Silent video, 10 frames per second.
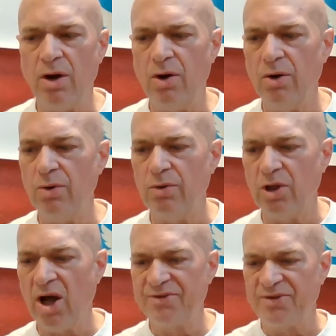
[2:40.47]
Oh,
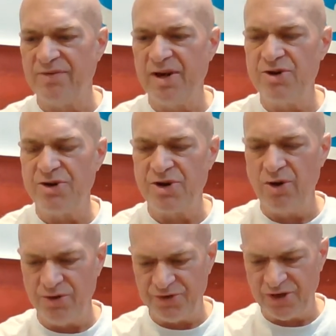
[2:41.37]
lots of
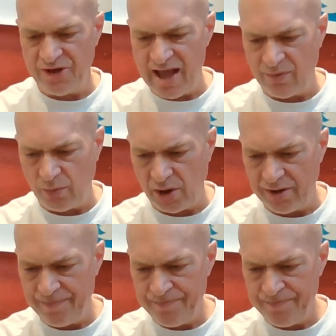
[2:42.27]
undertones in that one.